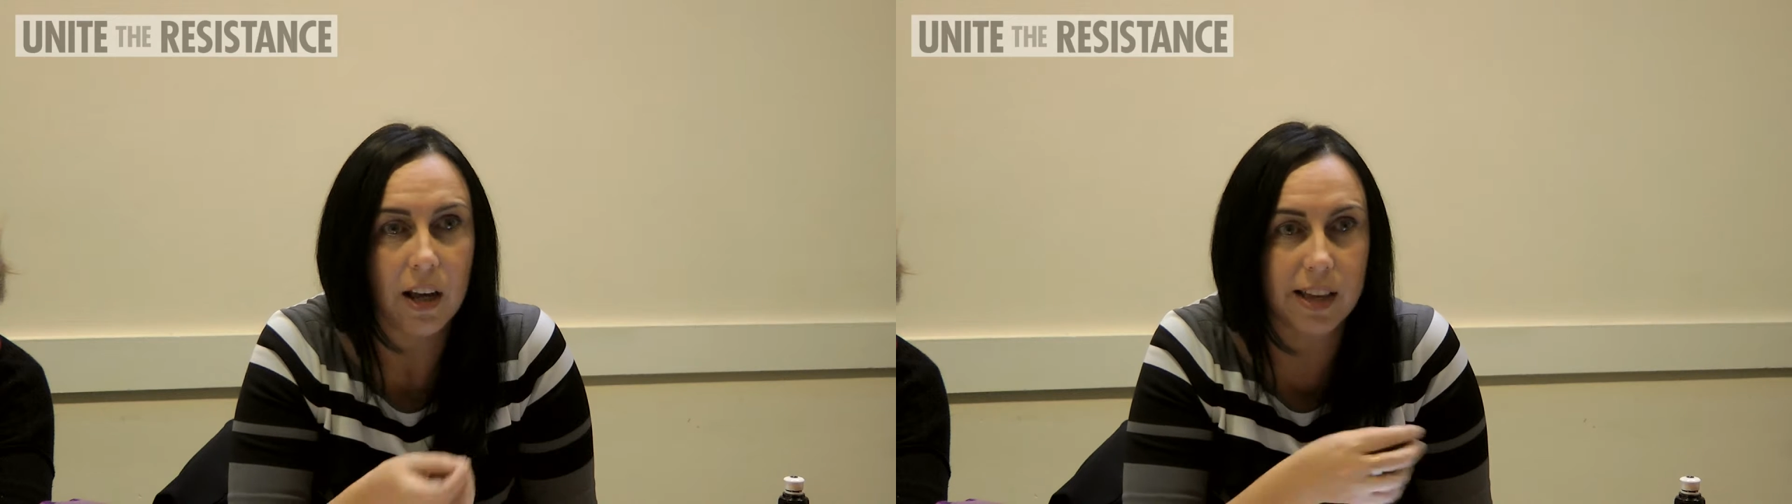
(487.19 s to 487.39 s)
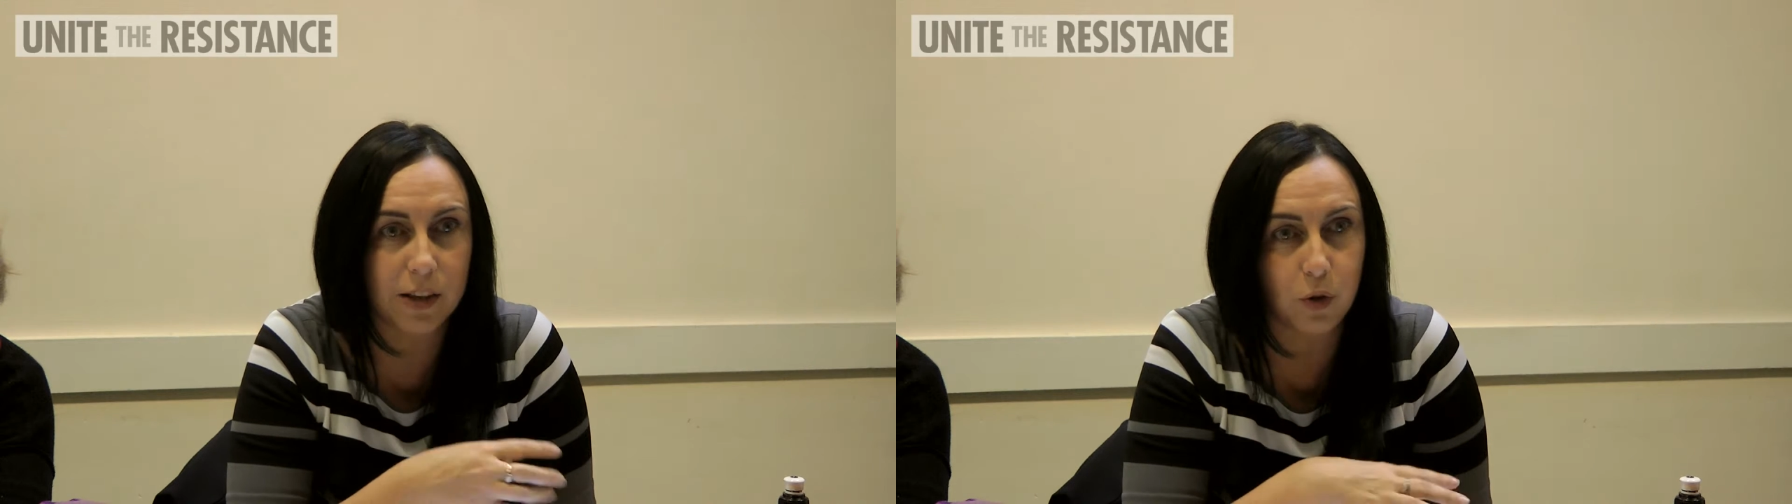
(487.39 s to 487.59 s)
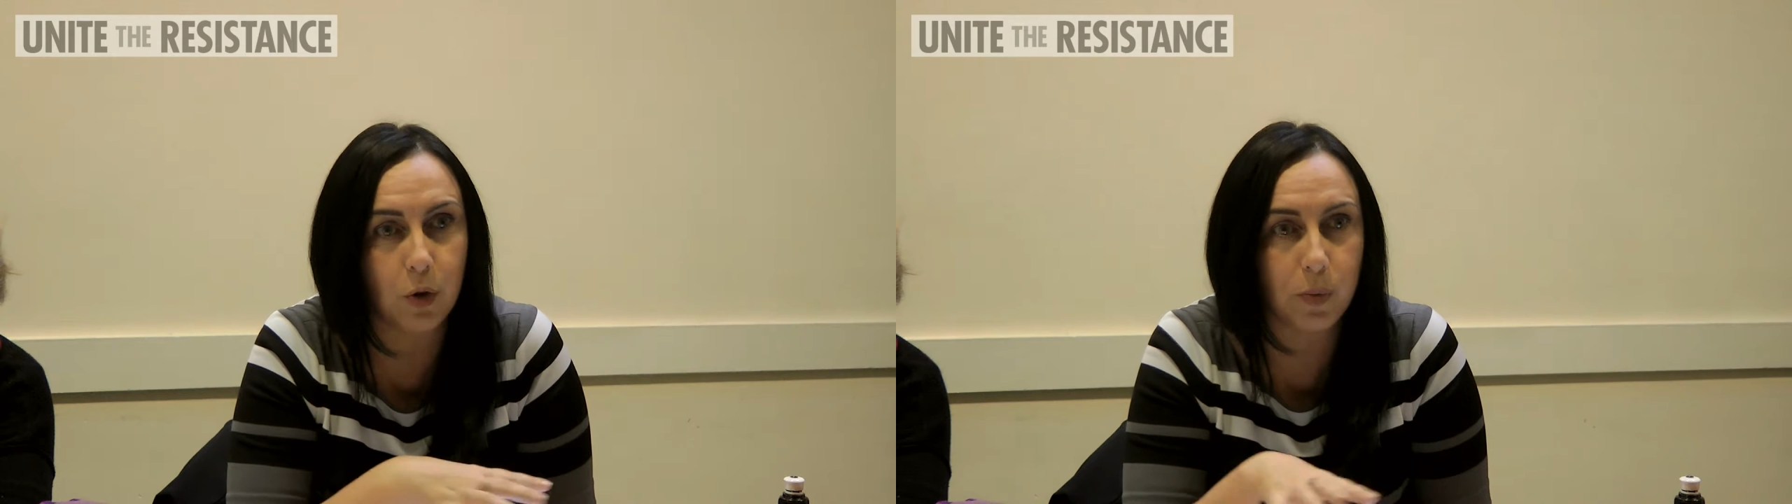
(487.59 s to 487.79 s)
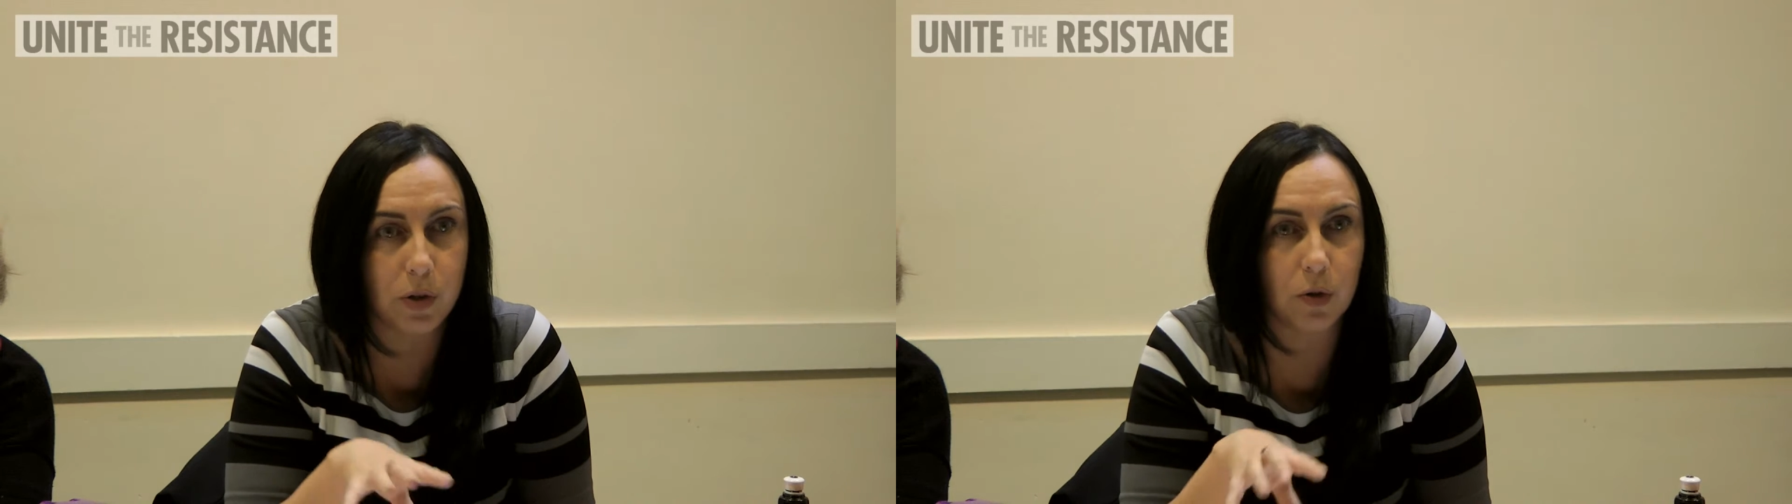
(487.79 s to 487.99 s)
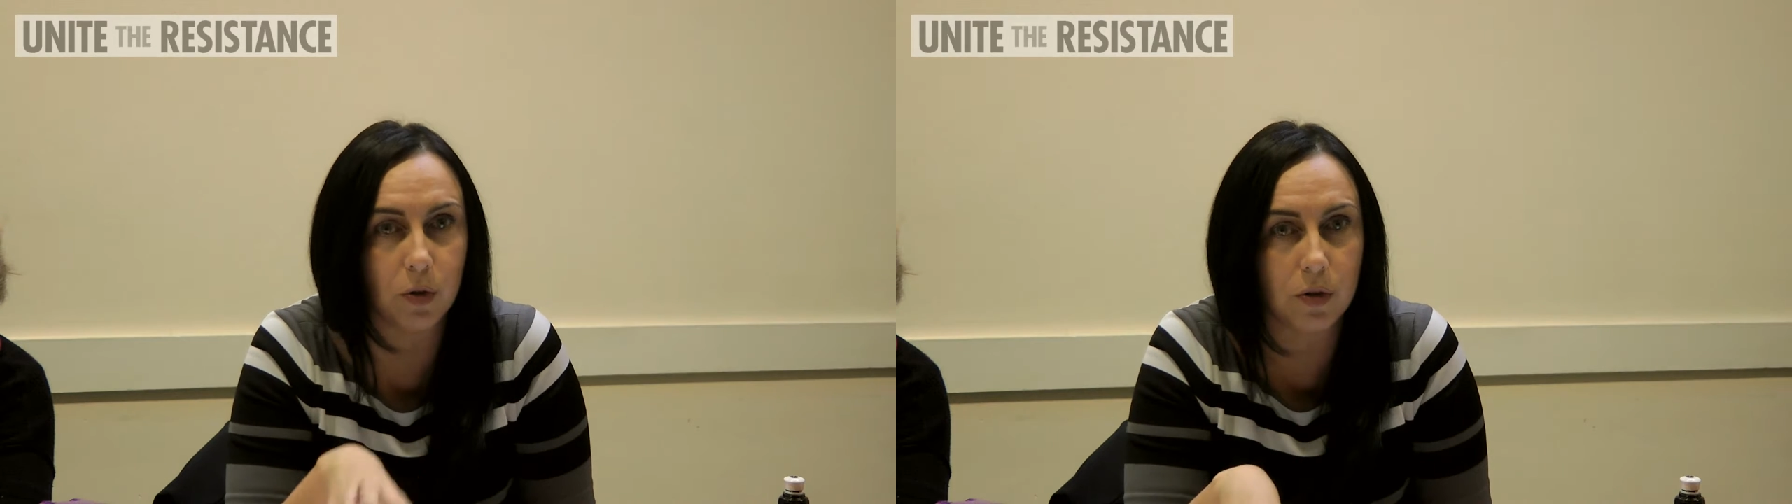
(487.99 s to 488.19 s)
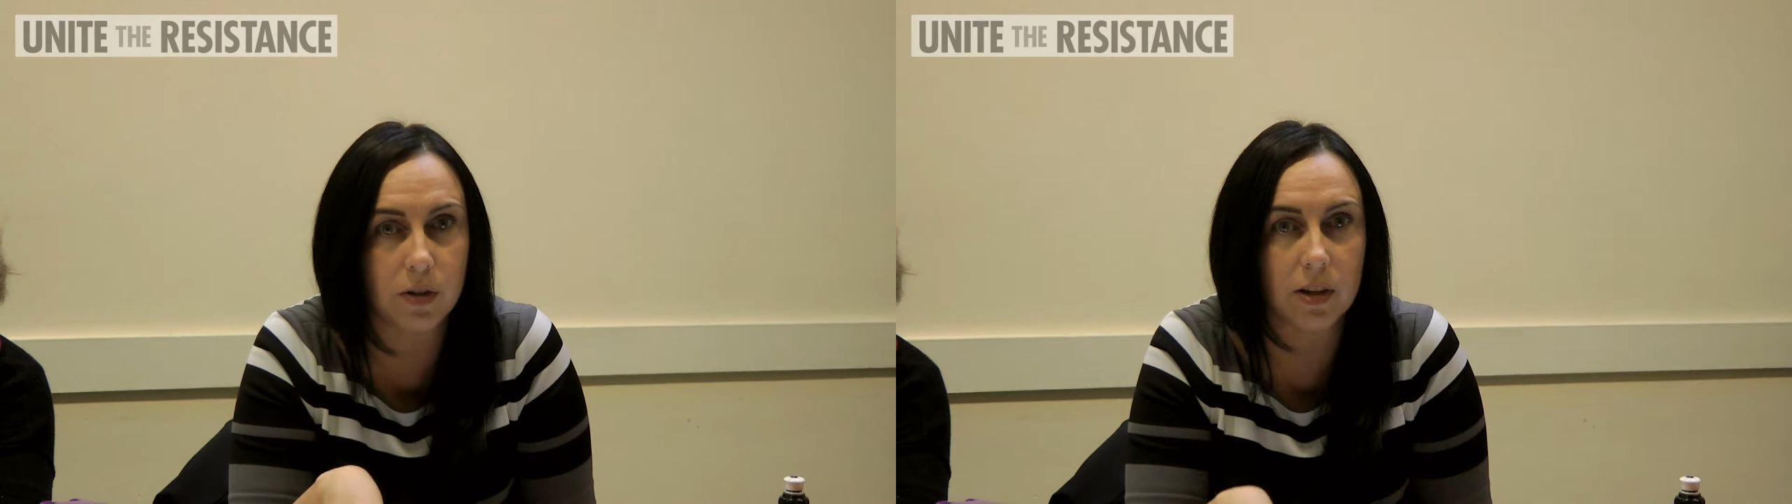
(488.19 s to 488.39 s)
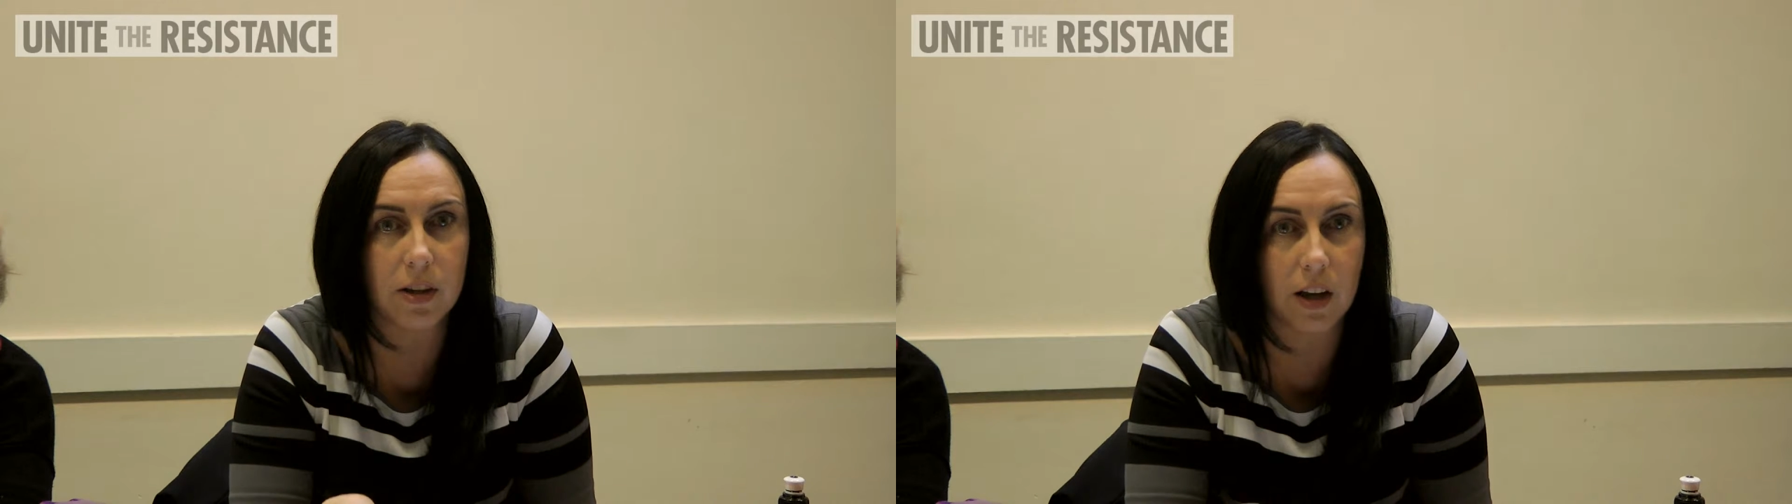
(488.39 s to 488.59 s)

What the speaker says: That's up to us